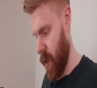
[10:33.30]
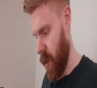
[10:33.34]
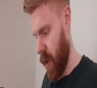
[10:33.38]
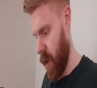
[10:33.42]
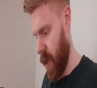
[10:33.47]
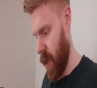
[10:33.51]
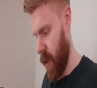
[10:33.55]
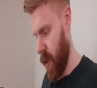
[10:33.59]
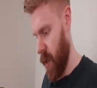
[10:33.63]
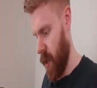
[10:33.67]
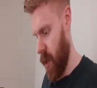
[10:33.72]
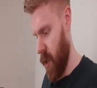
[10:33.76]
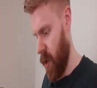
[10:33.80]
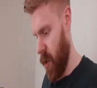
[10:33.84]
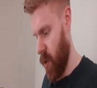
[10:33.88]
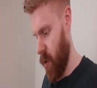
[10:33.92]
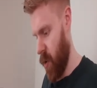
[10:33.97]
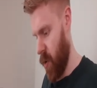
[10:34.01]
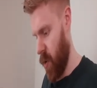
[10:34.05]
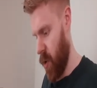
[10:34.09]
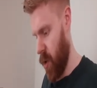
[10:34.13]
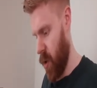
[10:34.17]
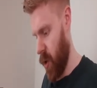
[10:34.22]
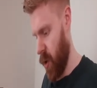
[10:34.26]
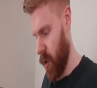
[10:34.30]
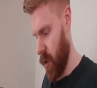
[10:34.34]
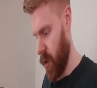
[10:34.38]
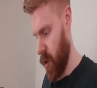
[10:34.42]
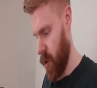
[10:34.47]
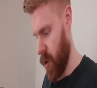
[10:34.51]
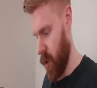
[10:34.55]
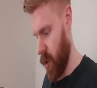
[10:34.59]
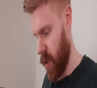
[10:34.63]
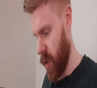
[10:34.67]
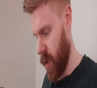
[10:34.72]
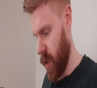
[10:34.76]
at the
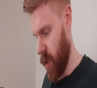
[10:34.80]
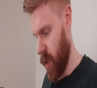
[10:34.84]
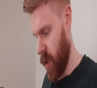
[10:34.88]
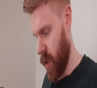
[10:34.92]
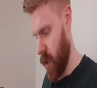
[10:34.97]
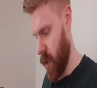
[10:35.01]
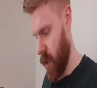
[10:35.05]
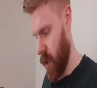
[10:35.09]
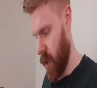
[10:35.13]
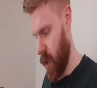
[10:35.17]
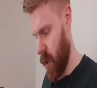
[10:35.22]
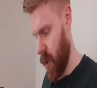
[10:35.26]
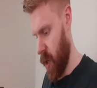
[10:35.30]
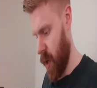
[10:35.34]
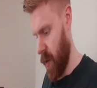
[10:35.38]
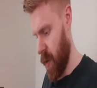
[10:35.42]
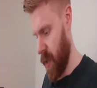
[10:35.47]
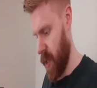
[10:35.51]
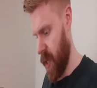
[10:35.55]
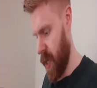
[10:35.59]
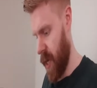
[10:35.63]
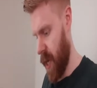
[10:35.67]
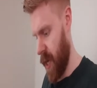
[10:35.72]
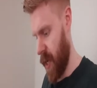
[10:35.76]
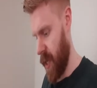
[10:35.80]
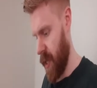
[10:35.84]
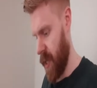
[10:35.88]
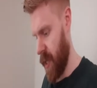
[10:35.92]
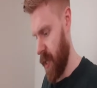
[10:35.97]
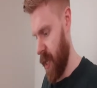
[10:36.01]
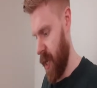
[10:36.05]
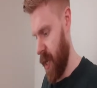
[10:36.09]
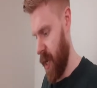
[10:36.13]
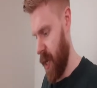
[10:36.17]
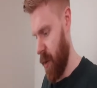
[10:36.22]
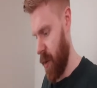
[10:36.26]
Georgios Karasiakis
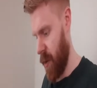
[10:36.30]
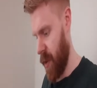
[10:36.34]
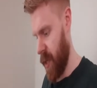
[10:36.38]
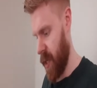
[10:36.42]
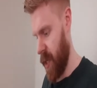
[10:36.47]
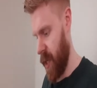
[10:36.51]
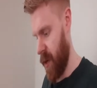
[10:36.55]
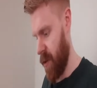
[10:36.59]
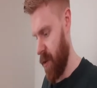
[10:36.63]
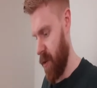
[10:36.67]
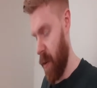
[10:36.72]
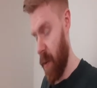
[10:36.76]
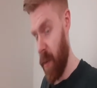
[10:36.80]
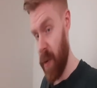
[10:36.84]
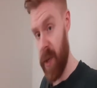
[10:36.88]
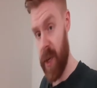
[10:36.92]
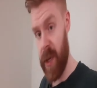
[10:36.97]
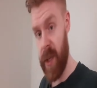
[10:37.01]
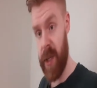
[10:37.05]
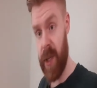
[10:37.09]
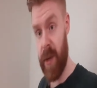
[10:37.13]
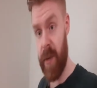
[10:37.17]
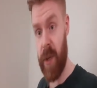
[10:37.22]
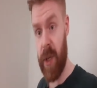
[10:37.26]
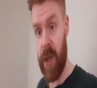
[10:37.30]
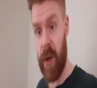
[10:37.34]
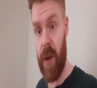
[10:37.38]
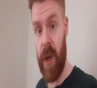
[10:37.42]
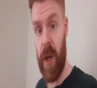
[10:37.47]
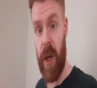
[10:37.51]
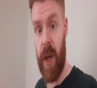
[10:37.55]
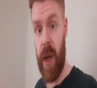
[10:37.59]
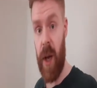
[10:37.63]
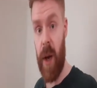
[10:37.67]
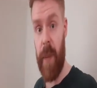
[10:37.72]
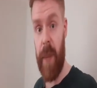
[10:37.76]
Stadium on the 6th of November 2007. So,
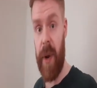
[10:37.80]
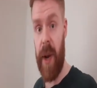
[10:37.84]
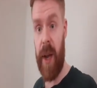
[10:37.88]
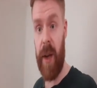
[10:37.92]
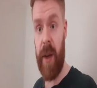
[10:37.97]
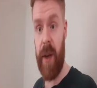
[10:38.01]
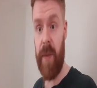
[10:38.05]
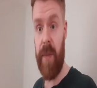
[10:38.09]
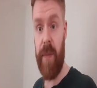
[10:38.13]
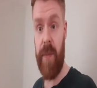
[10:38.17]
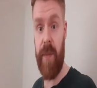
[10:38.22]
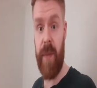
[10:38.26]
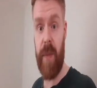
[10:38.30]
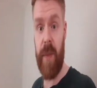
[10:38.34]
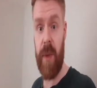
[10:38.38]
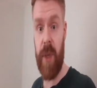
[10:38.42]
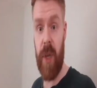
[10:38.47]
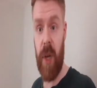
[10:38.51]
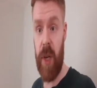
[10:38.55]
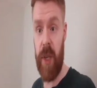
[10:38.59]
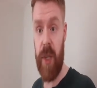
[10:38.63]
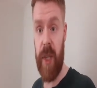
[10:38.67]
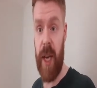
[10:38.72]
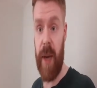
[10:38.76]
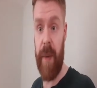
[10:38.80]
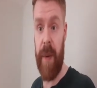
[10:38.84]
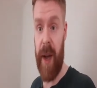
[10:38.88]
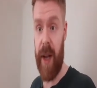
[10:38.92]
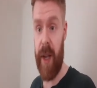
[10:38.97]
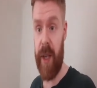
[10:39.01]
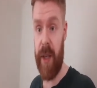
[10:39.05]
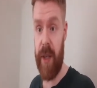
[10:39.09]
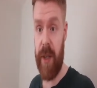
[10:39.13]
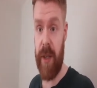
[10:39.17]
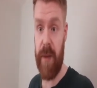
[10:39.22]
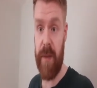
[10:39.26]
I mean, I could search that
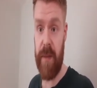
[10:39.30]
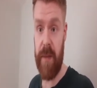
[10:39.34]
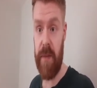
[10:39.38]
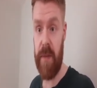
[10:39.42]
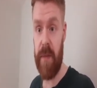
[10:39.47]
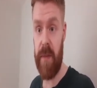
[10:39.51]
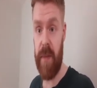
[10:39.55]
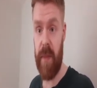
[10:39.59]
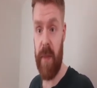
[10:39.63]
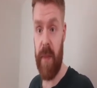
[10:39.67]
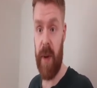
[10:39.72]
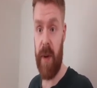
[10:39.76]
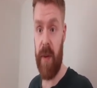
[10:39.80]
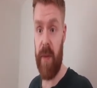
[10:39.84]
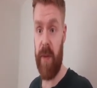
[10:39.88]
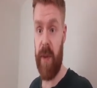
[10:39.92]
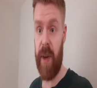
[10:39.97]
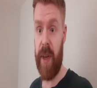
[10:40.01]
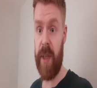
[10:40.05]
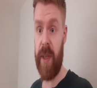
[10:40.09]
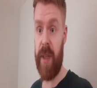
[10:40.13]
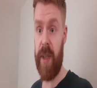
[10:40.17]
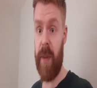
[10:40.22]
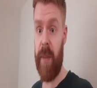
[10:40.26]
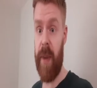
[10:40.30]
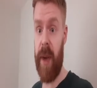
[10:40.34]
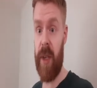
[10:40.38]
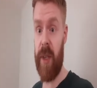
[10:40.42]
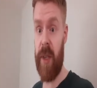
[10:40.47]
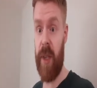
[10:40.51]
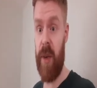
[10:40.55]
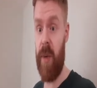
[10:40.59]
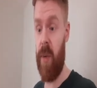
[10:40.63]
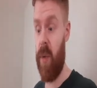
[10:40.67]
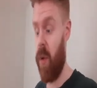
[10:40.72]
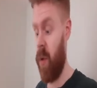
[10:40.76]
match and find the
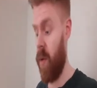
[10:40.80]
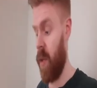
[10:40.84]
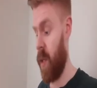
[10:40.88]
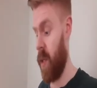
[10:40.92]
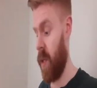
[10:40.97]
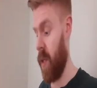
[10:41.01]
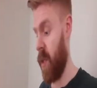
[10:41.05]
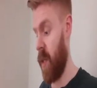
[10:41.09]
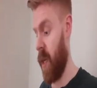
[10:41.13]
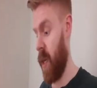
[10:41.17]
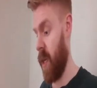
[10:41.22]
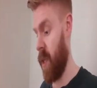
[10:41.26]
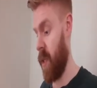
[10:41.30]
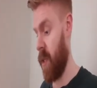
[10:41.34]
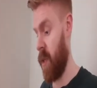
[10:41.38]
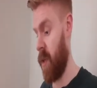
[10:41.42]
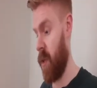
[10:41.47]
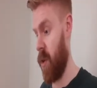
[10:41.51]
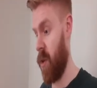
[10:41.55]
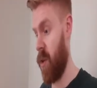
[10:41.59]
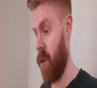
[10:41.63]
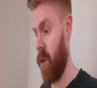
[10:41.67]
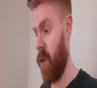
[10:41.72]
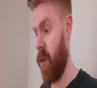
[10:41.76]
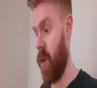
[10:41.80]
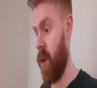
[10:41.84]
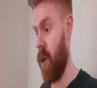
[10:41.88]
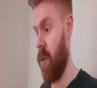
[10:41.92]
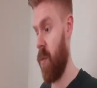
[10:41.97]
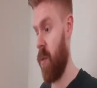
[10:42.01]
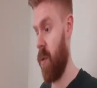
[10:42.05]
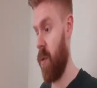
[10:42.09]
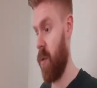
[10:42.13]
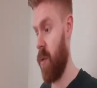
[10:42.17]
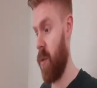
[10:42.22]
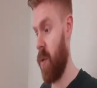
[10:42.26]
match he wore this, and that is
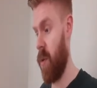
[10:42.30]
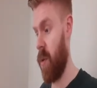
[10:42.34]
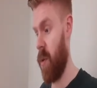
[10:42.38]
incredible.